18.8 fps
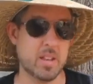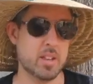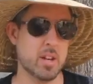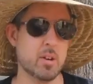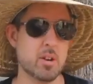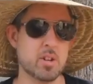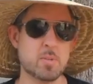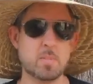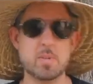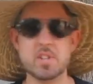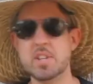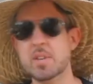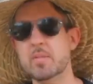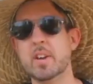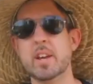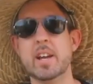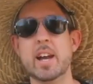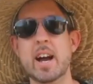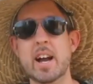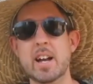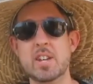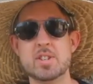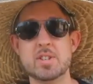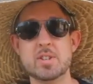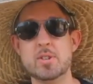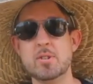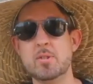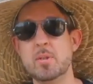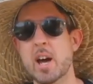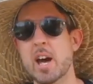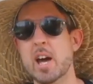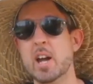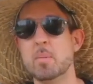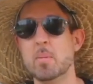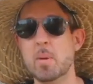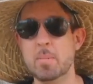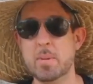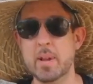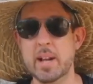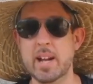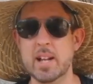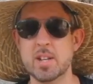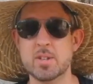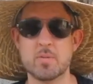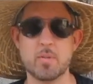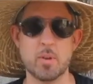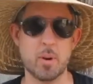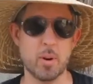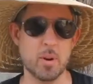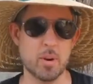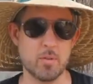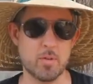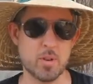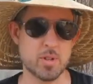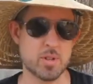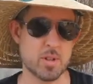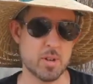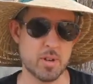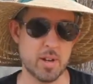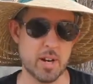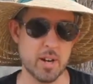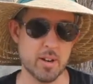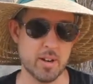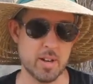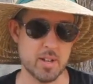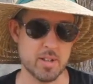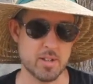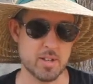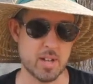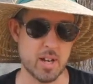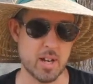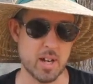There are specific guides to edible plants for certain areas.